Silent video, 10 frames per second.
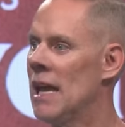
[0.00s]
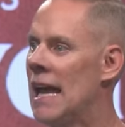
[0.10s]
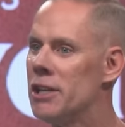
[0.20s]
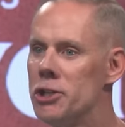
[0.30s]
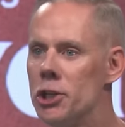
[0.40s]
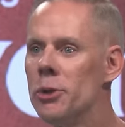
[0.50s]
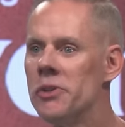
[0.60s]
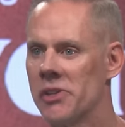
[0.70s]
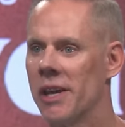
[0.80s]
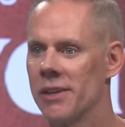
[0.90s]
And Jude
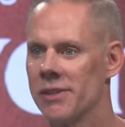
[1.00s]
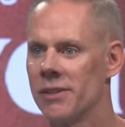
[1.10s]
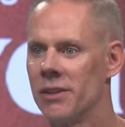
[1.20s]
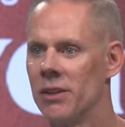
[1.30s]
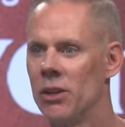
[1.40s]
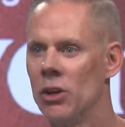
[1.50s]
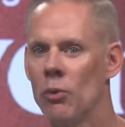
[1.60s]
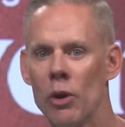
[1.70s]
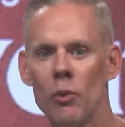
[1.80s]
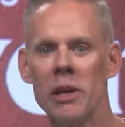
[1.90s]
says,
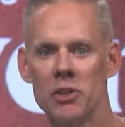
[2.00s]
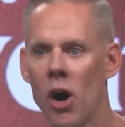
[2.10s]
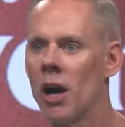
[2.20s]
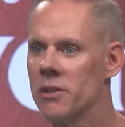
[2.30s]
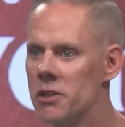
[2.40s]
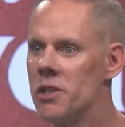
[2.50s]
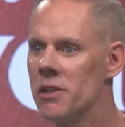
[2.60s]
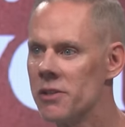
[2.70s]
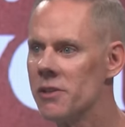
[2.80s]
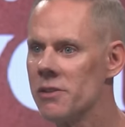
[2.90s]
when we talk to
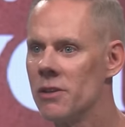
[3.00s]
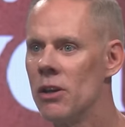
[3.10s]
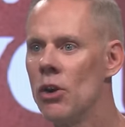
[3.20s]
Jesus,